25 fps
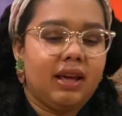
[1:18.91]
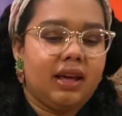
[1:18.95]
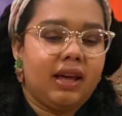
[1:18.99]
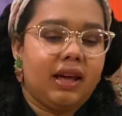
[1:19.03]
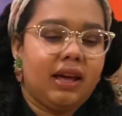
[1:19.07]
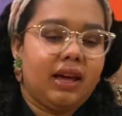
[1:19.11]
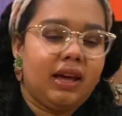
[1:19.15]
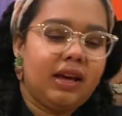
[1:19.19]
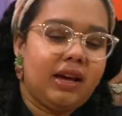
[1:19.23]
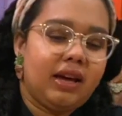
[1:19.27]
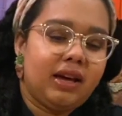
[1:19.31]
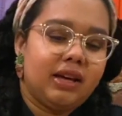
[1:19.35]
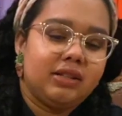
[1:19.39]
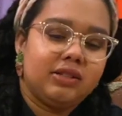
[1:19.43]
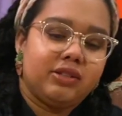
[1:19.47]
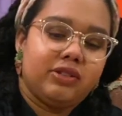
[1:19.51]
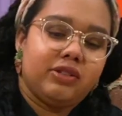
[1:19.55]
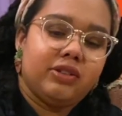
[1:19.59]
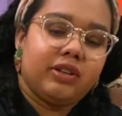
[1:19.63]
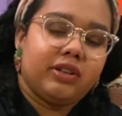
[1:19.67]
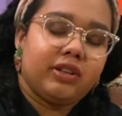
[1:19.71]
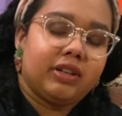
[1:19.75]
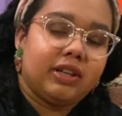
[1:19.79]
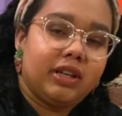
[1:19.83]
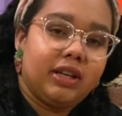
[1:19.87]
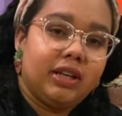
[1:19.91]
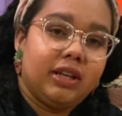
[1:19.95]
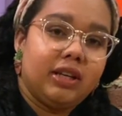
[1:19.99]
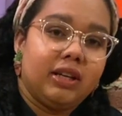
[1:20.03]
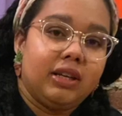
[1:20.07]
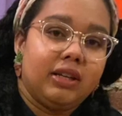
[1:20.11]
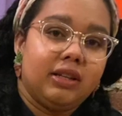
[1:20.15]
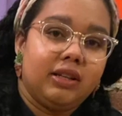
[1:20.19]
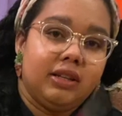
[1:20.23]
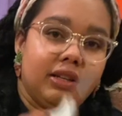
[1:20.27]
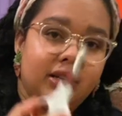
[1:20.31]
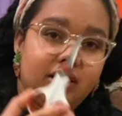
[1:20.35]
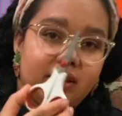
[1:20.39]
And you're
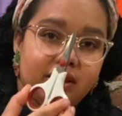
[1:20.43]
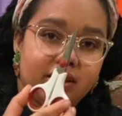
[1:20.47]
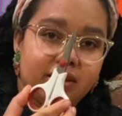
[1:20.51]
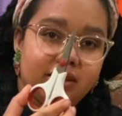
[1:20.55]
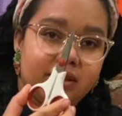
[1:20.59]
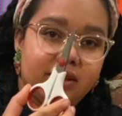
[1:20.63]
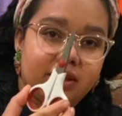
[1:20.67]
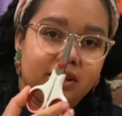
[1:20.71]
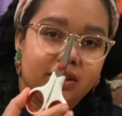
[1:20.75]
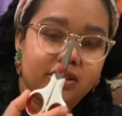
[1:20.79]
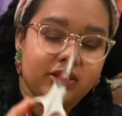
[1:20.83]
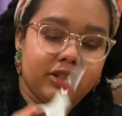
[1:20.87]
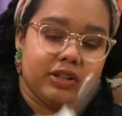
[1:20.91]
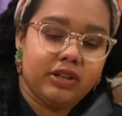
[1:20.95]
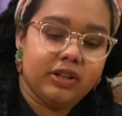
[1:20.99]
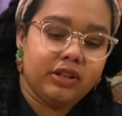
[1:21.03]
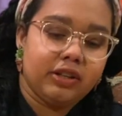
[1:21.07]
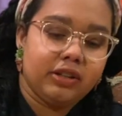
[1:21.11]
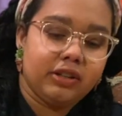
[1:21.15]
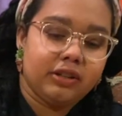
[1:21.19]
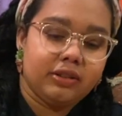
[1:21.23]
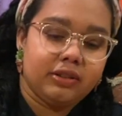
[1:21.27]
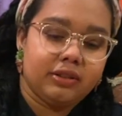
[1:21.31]
gonna need a scissor,